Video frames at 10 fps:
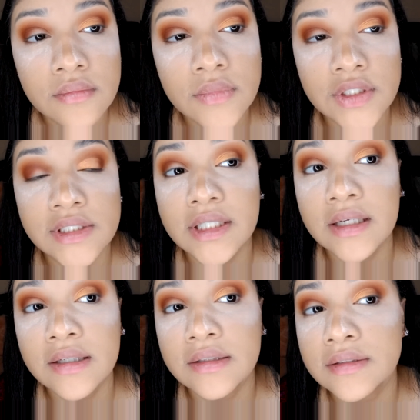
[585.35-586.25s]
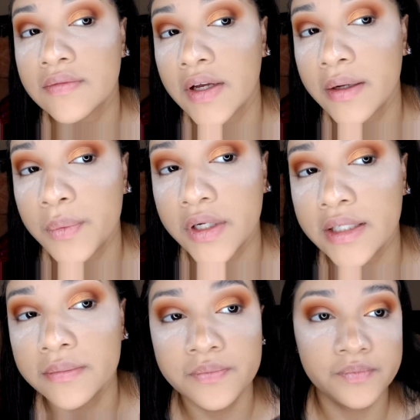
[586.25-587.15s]
You see it? It's very
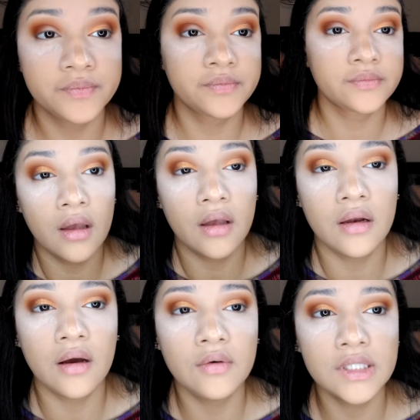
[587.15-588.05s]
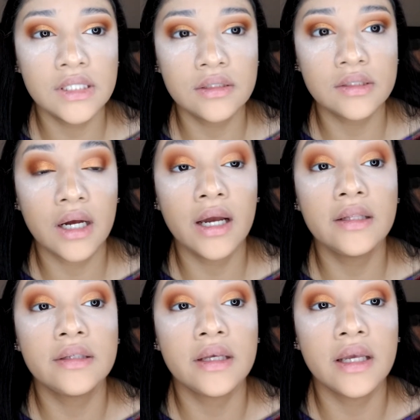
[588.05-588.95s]
pretty. And I wasn't
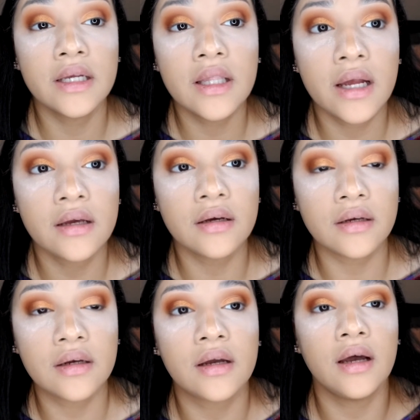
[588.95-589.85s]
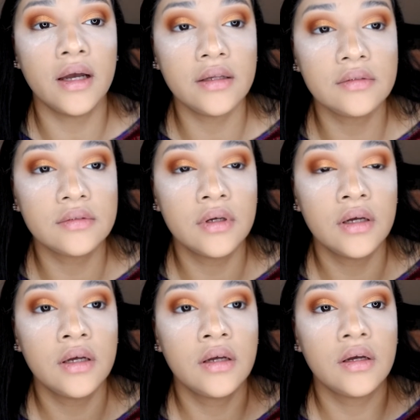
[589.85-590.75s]
trying to get like a cut
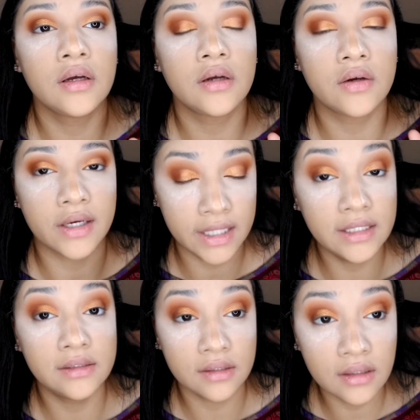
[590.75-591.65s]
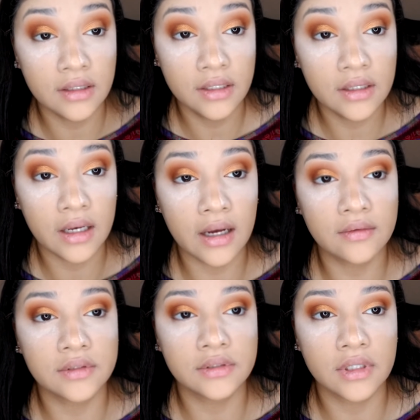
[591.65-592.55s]
crease look. I
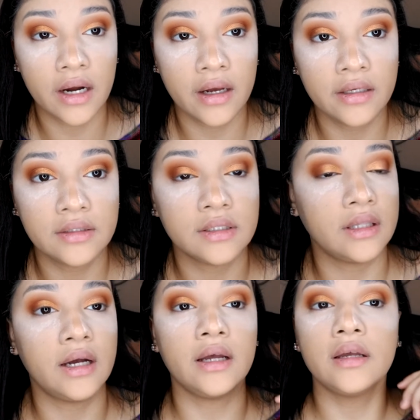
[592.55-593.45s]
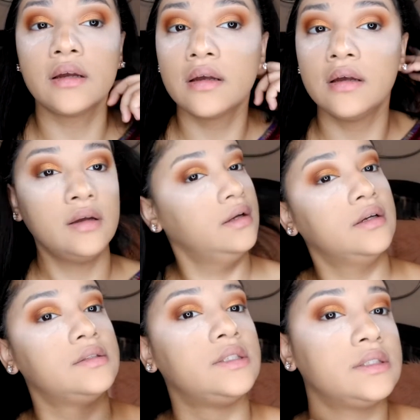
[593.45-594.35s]
was trying to like
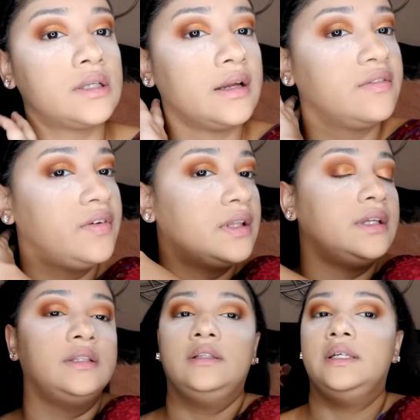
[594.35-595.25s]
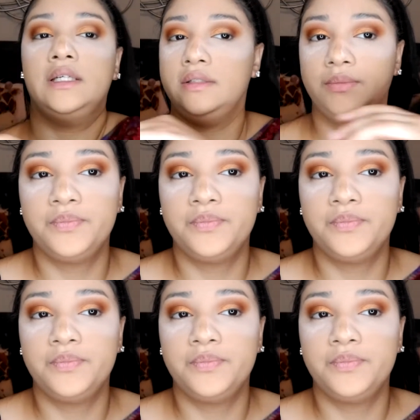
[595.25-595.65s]
just like fill in the lid.